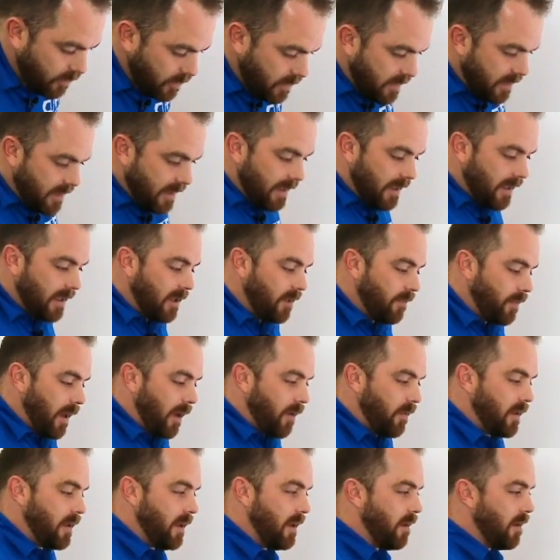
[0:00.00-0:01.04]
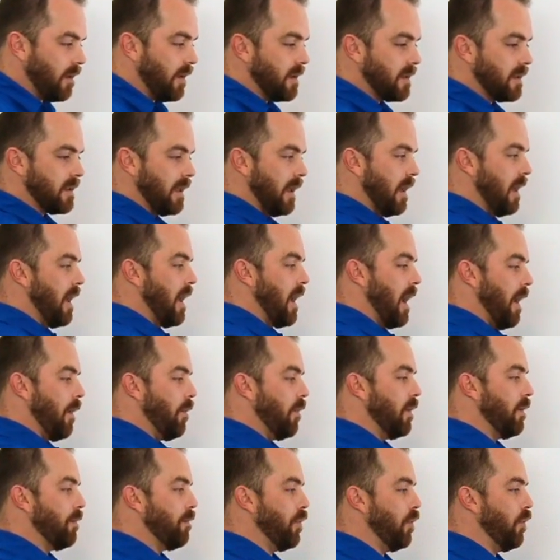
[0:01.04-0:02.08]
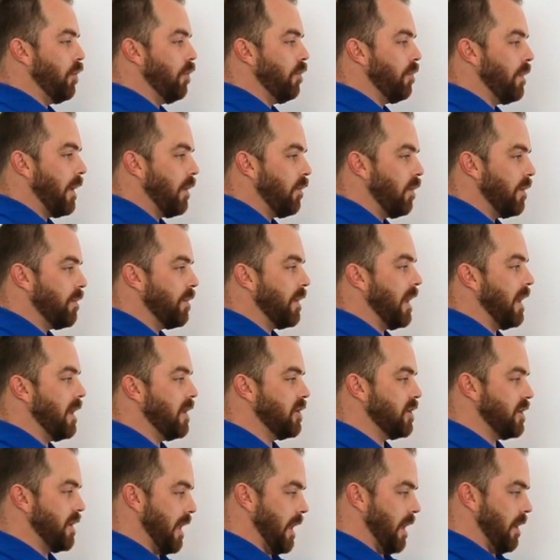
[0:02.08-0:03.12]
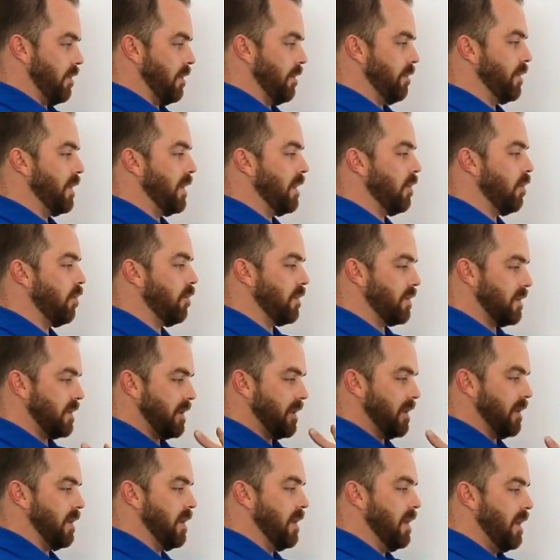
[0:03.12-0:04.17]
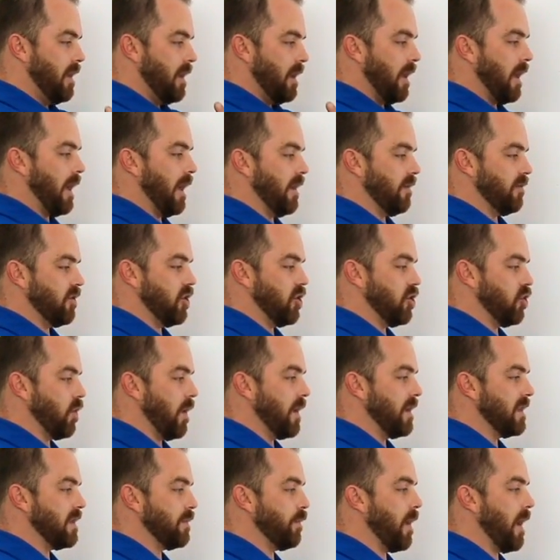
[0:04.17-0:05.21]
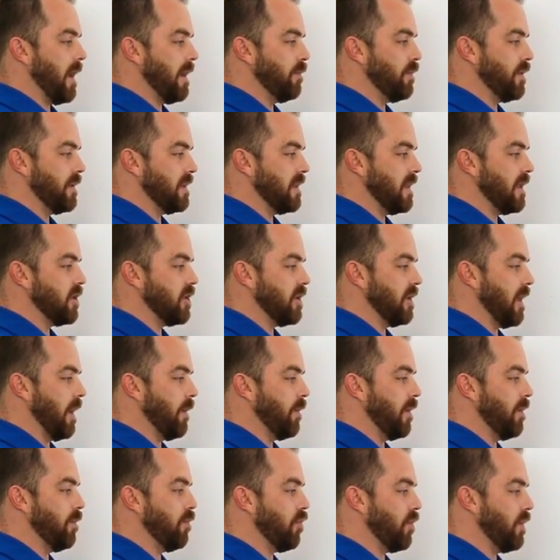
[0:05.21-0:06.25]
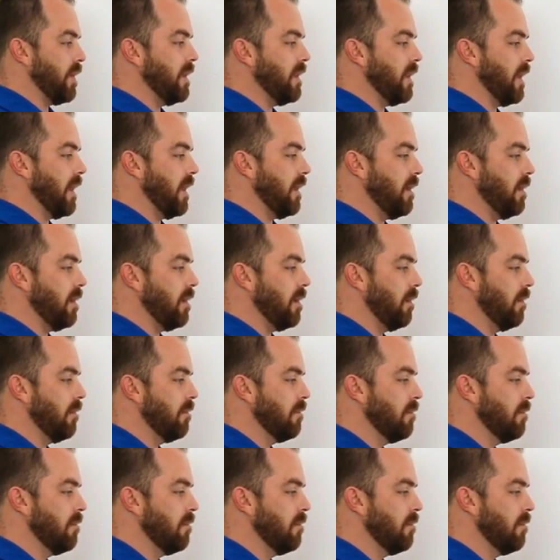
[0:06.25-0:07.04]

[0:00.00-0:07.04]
do is thinking about here is I'm going to pull my rib cage down and be in almost a kind of straight spine position. I'm going to breathe in,